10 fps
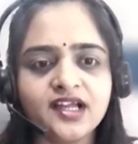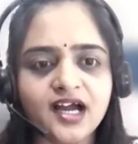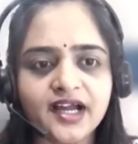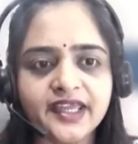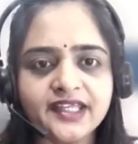
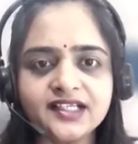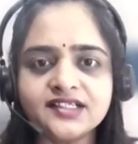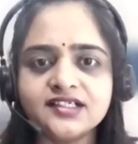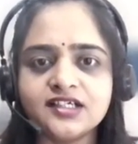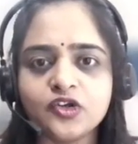again
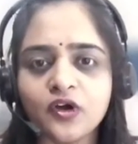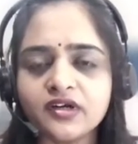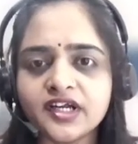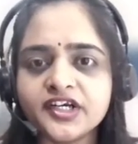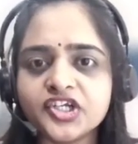
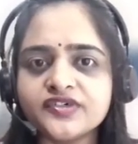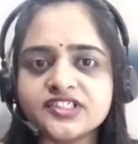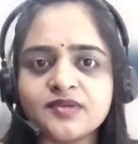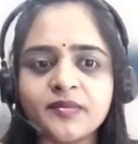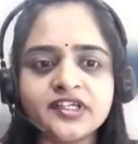non-contiguous
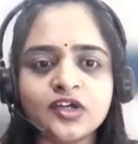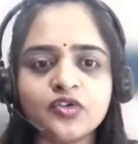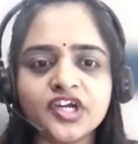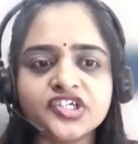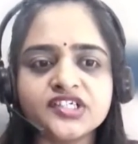memory
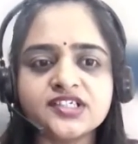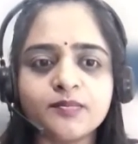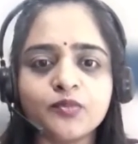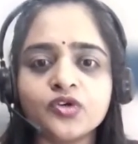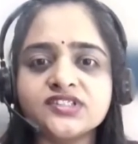allocation
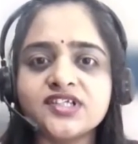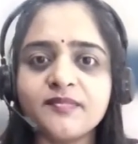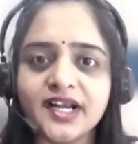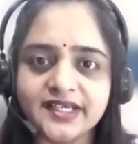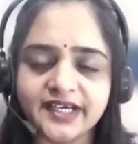supports the
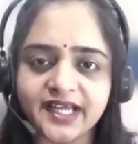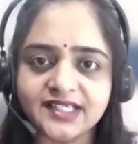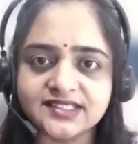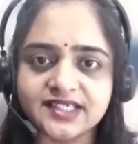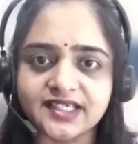
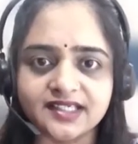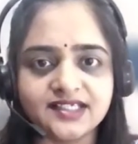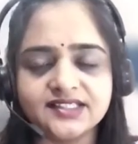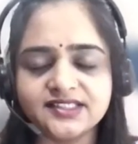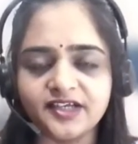multitasking
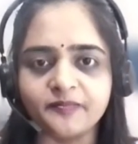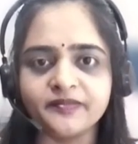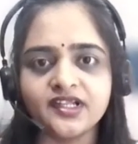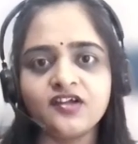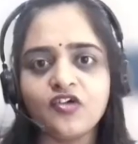see
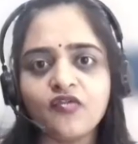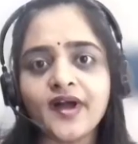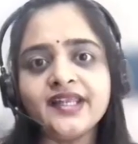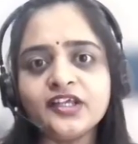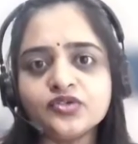
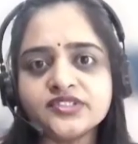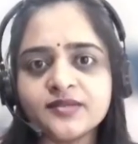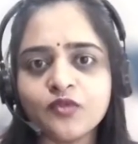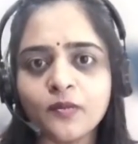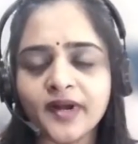while
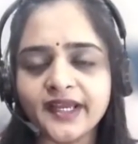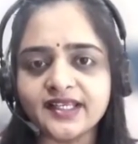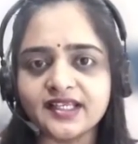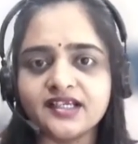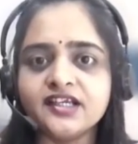using mobile
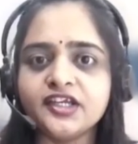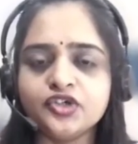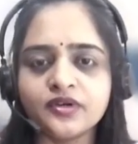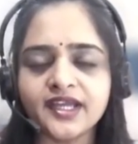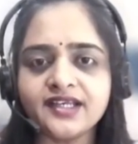
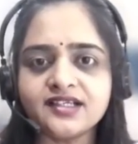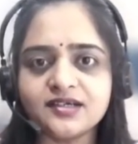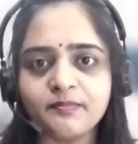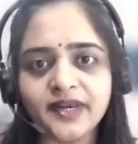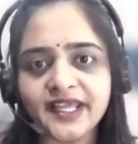you can
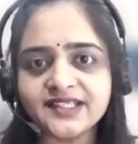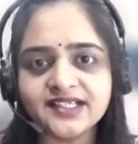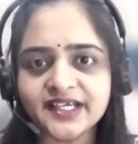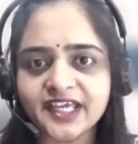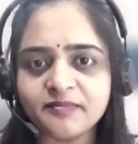play the
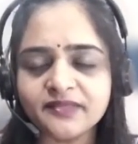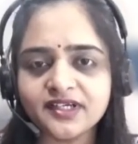game